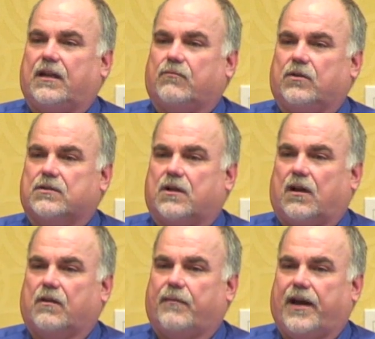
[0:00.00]
and I want to
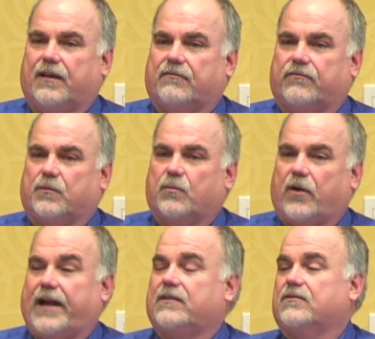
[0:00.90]
talk about it from a
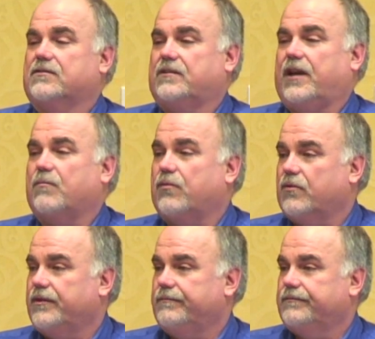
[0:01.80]
practical
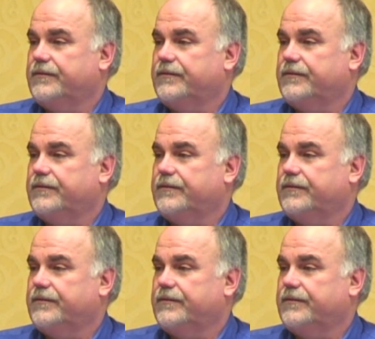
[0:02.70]
standpoint,